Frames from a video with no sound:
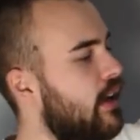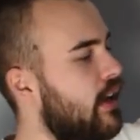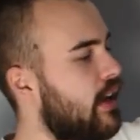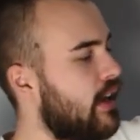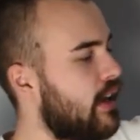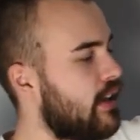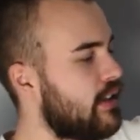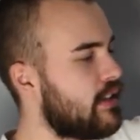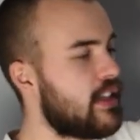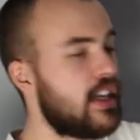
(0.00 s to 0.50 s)

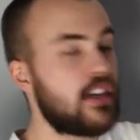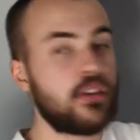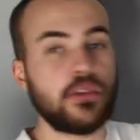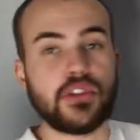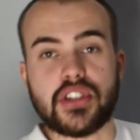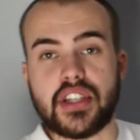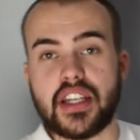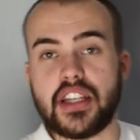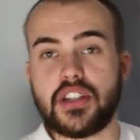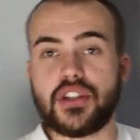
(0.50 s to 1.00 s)
Uh, single
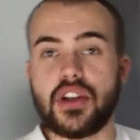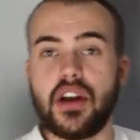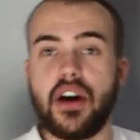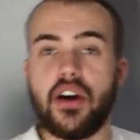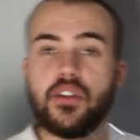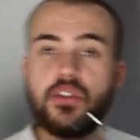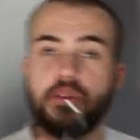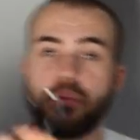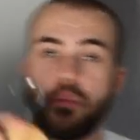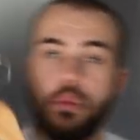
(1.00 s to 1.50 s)
stitch
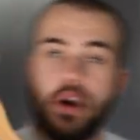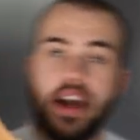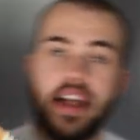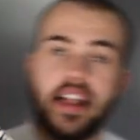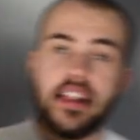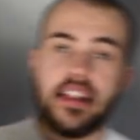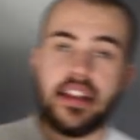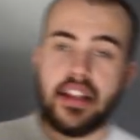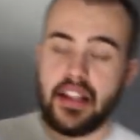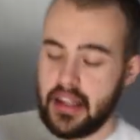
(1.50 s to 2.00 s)
as
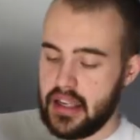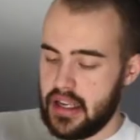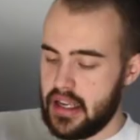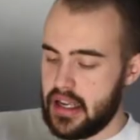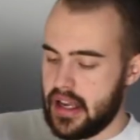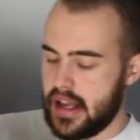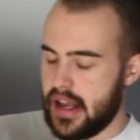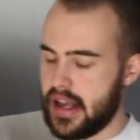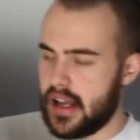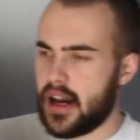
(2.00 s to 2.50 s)
well.
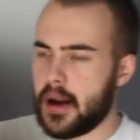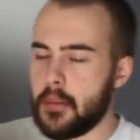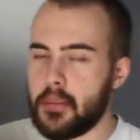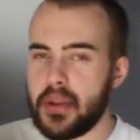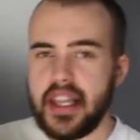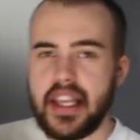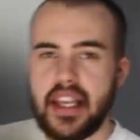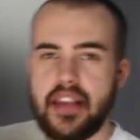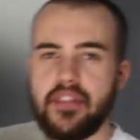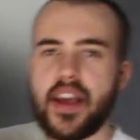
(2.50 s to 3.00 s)
Uh, I
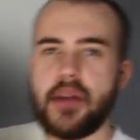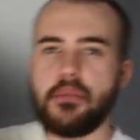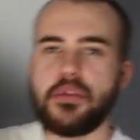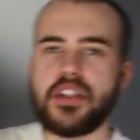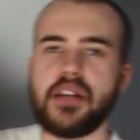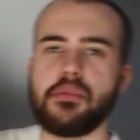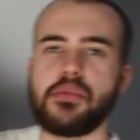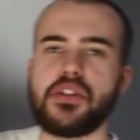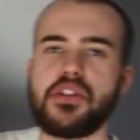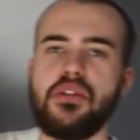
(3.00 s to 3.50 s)
believe
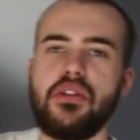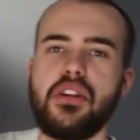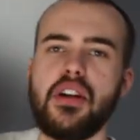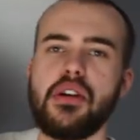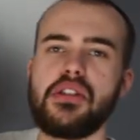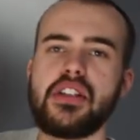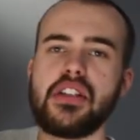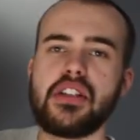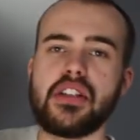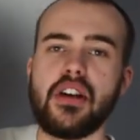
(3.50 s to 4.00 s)
MGM
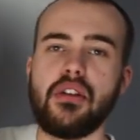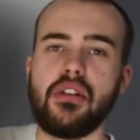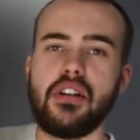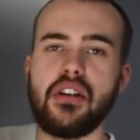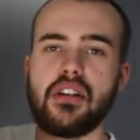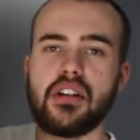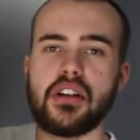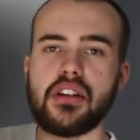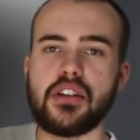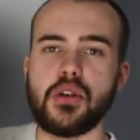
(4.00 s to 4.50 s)
Studios is no
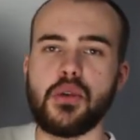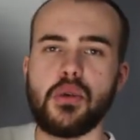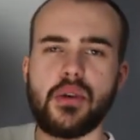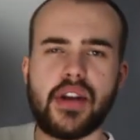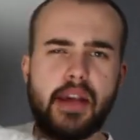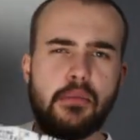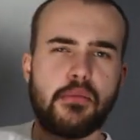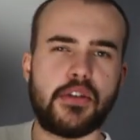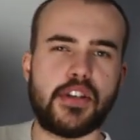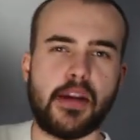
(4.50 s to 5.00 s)
longer
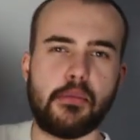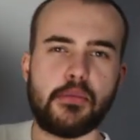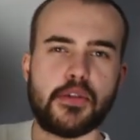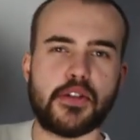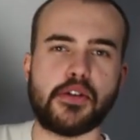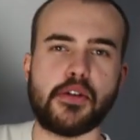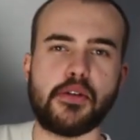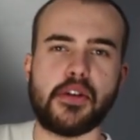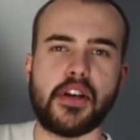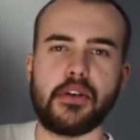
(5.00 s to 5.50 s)
called MGM
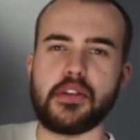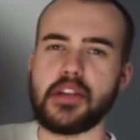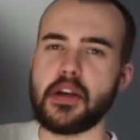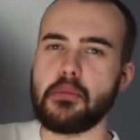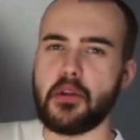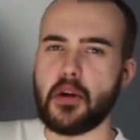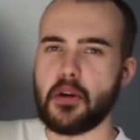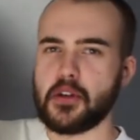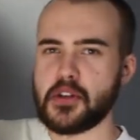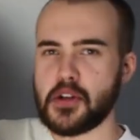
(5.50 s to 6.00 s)
Studios.
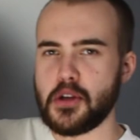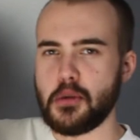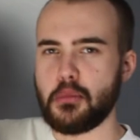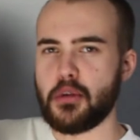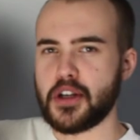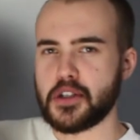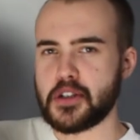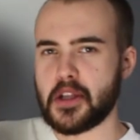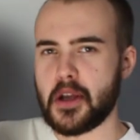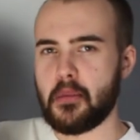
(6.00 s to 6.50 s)
I'm not too
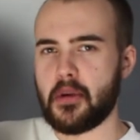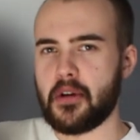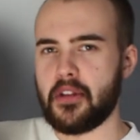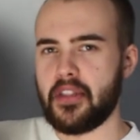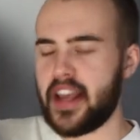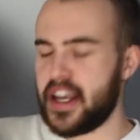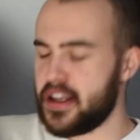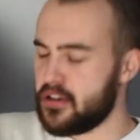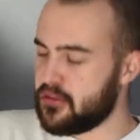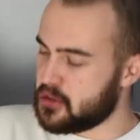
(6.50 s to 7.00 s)
brushed up
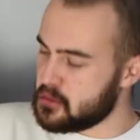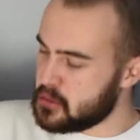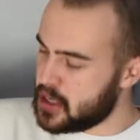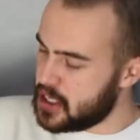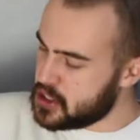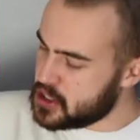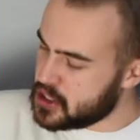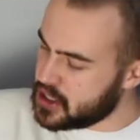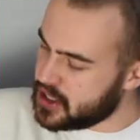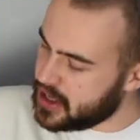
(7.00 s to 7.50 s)
on that
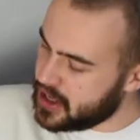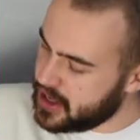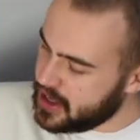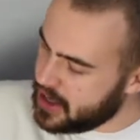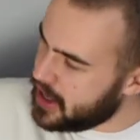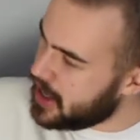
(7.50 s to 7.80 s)
information.